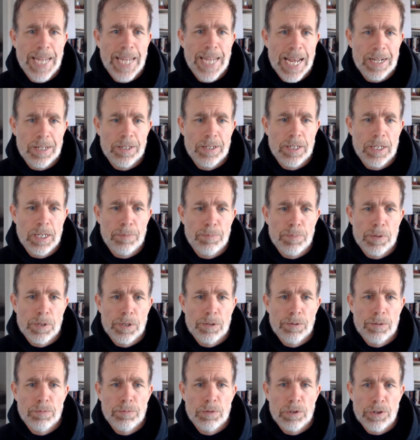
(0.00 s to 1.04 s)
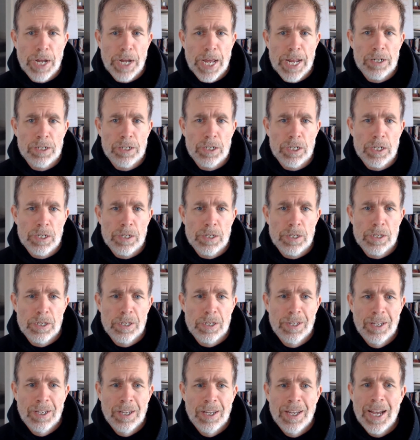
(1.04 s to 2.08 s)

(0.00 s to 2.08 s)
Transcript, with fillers: tax tips, strategies.